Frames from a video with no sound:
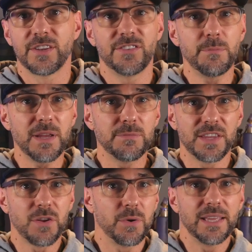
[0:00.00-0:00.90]
and sometimes they
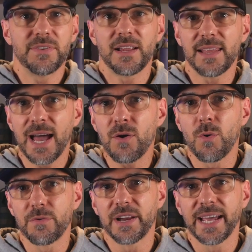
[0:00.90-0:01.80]
don't even allow
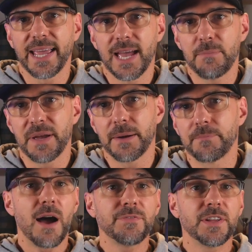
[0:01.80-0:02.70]
overnight camping.
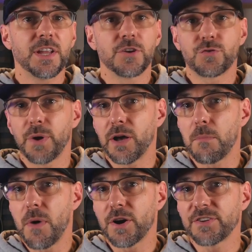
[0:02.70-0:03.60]
Often a trail
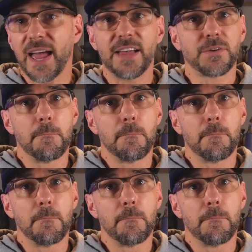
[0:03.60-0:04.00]
marked as